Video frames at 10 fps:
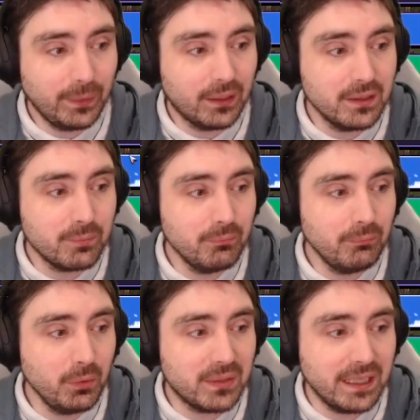because
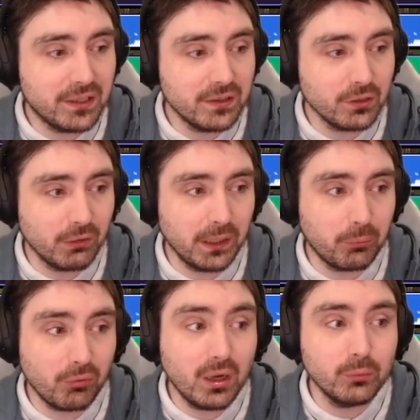mutations are on a
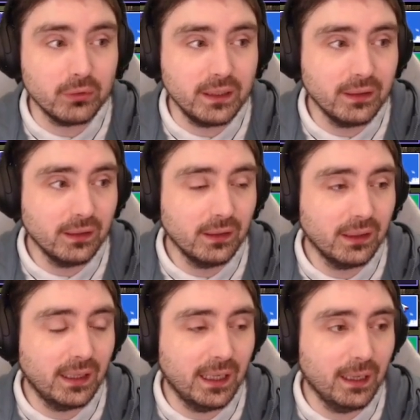primary,
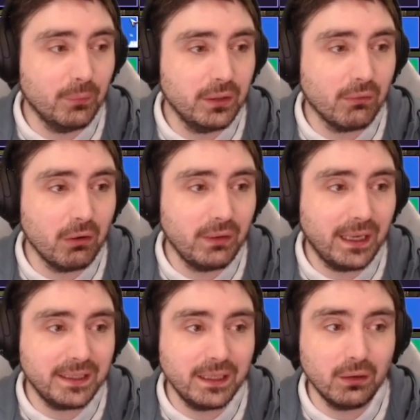you're only
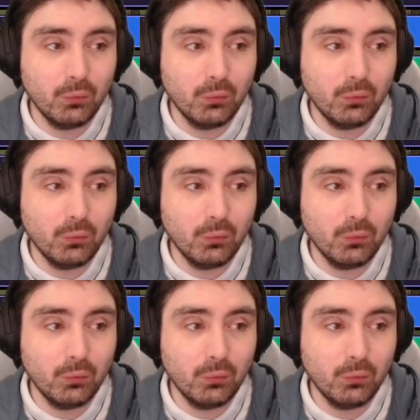adding